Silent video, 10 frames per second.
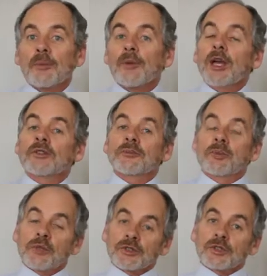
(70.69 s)
heads
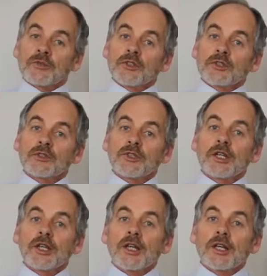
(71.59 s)
up our support
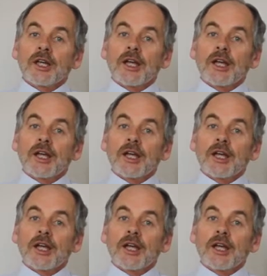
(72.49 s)
services.